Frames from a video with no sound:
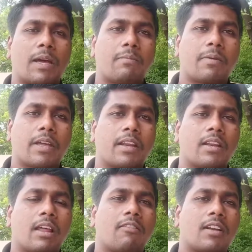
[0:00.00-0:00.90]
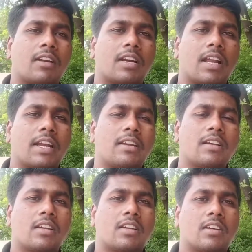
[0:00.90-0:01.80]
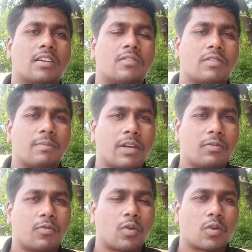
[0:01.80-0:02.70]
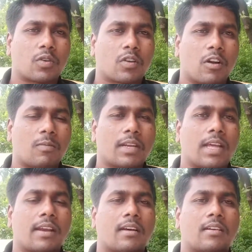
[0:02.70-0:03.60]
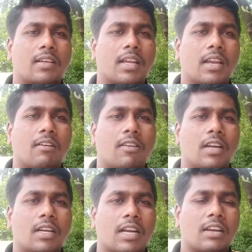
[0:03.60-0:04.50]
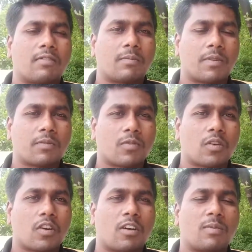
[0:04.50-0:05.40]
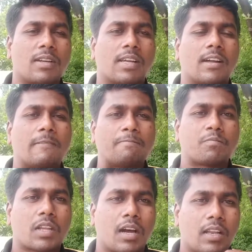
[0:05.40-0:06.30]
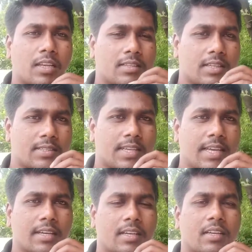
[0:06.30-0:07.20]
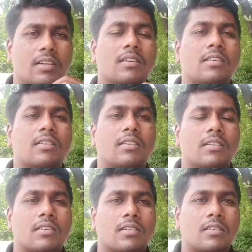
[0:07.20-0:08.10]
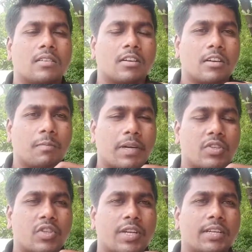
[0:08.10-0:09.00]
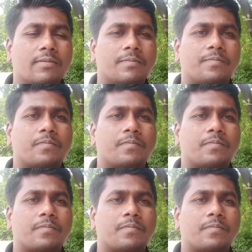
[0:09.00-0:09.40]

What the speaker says: map in 1154 Common Era. In 1154 Common Era, Al-Idrisi, a Persian